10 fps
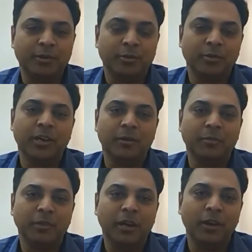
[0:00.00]

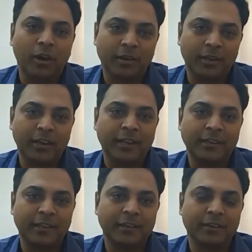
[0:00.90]
a lot. And I
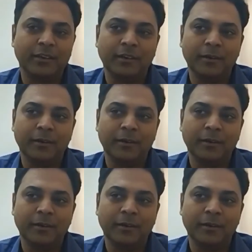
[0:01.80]
think,